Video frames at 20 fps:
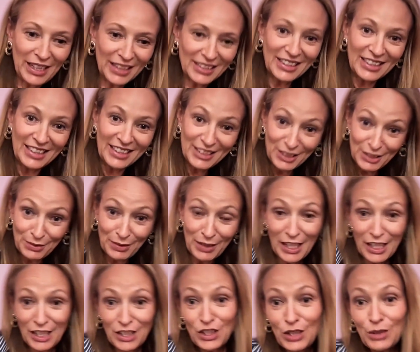Yes. And this is what I
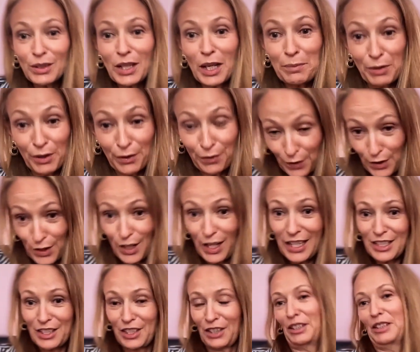can do. And I prefer
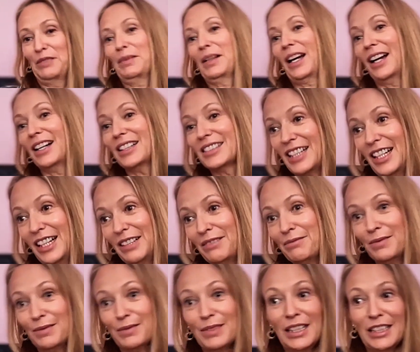I do it because
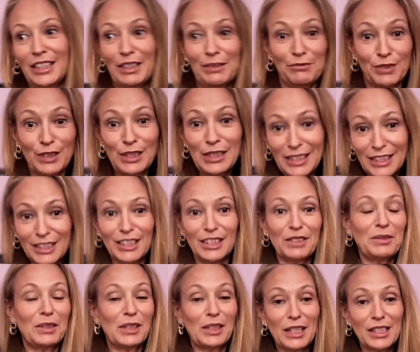I'm really good at
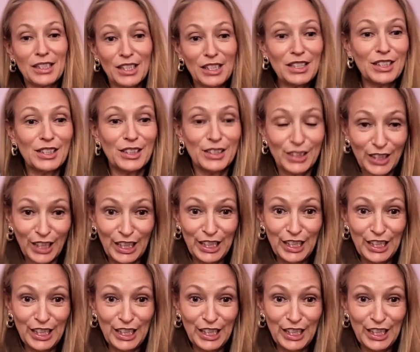what I do, you